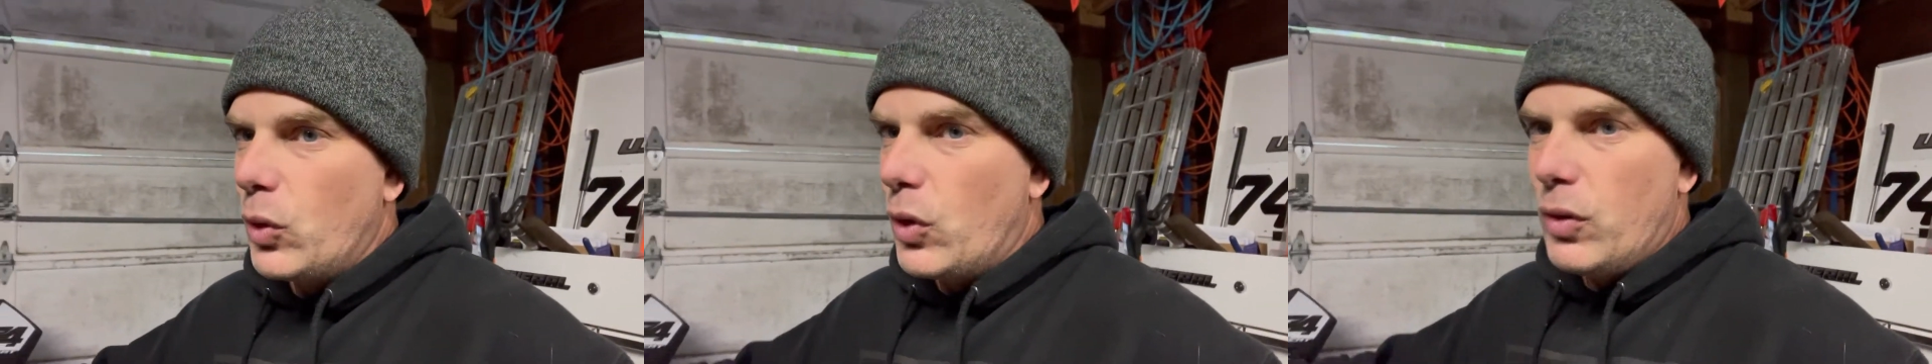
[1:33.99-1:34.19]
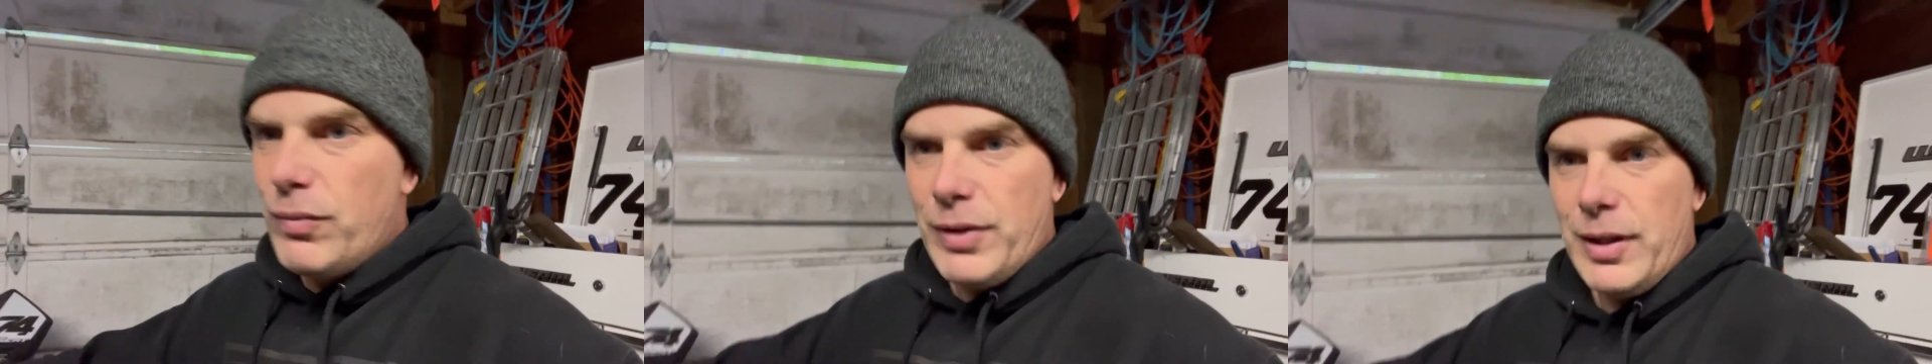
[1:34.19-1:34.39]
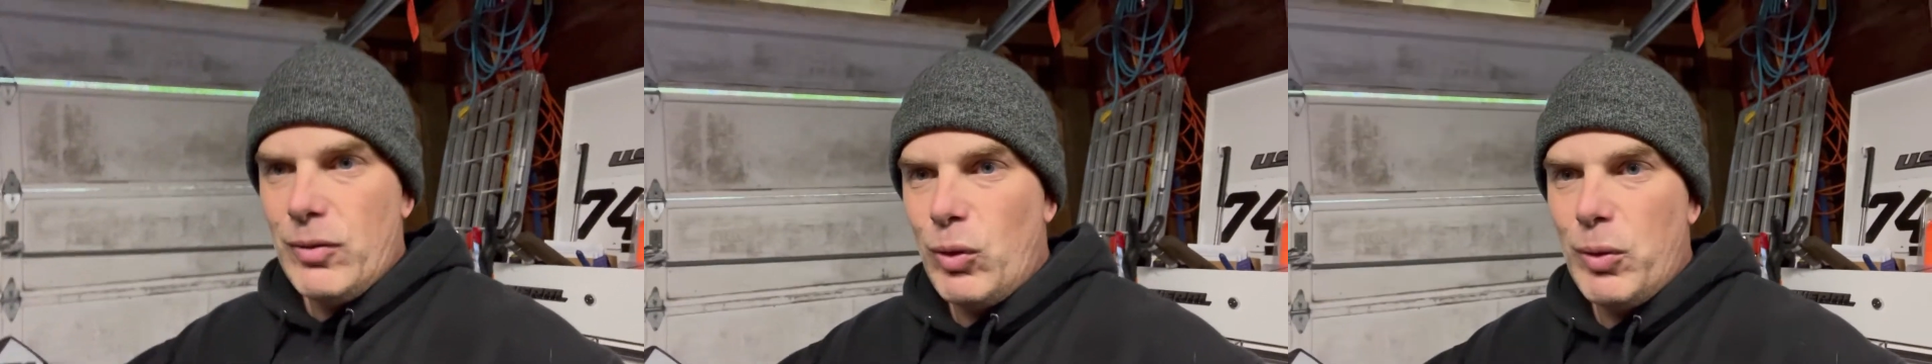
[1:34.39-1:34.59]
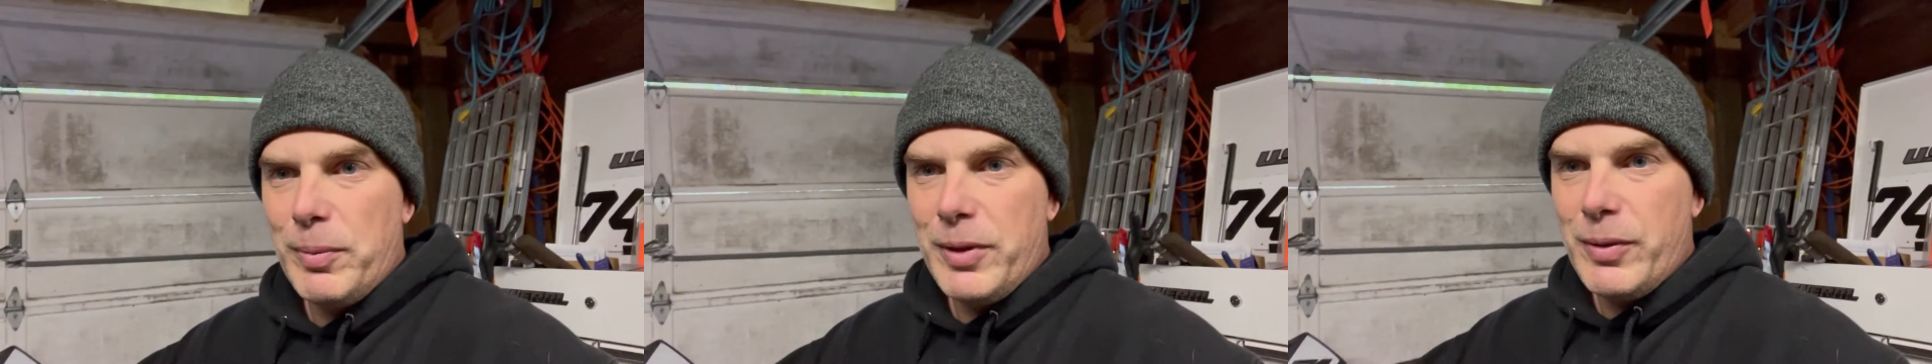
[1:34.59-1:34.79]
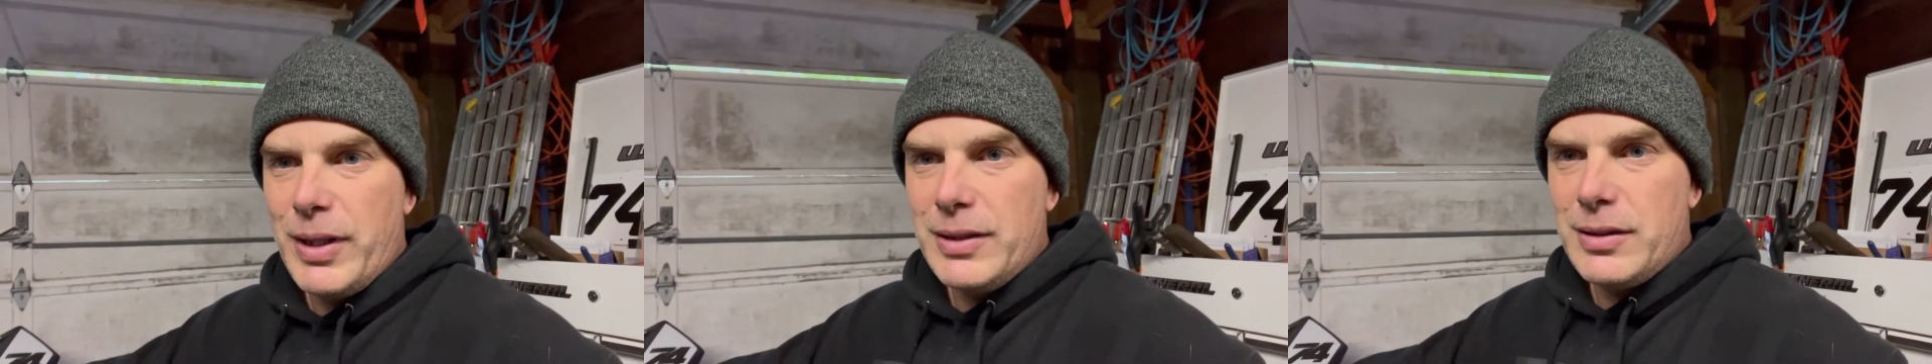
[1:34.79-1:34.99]
Hopefully I won't
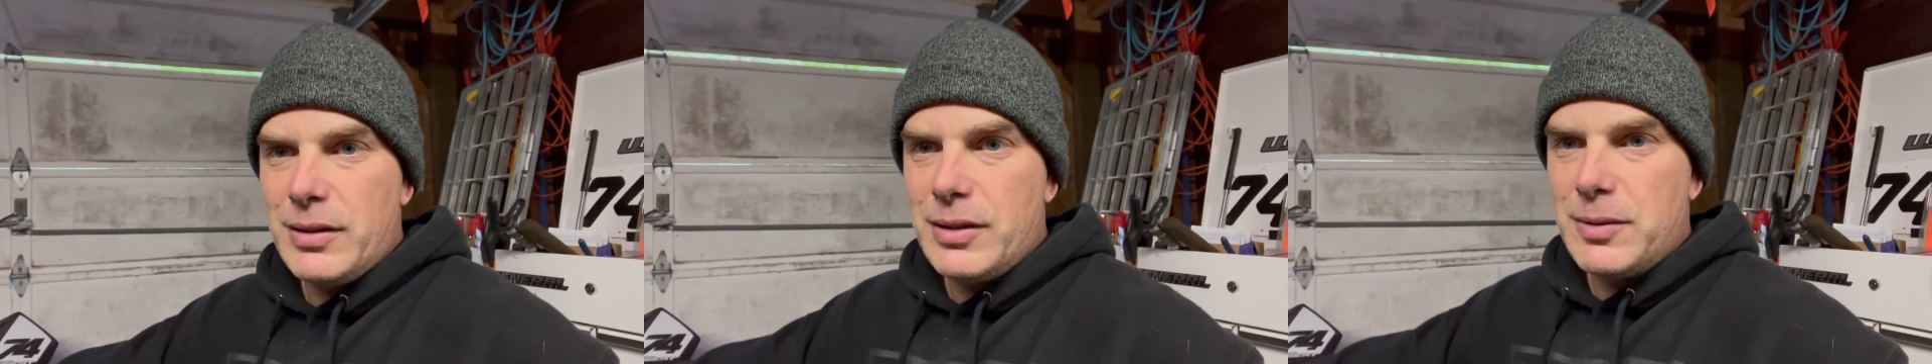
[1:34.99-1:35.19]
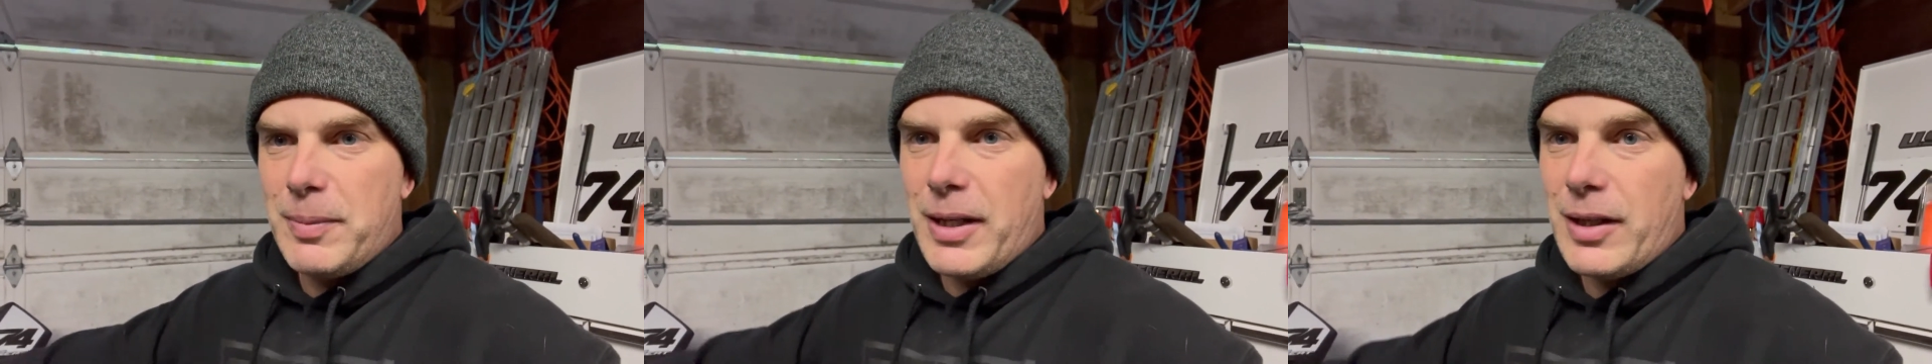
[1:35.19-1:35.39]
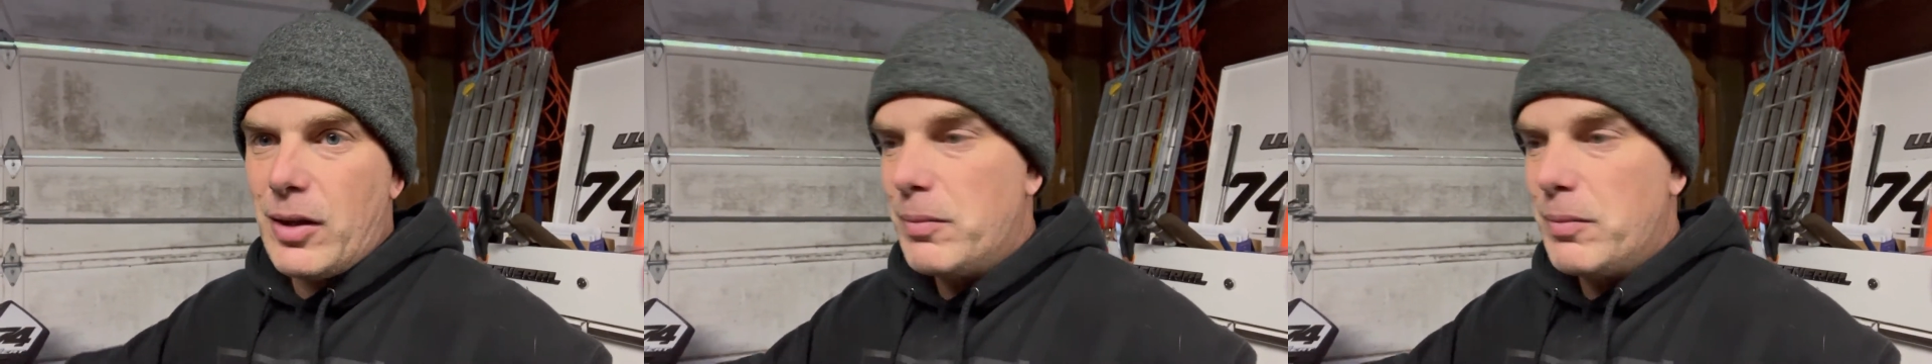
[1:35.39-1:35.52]
be racing this bike,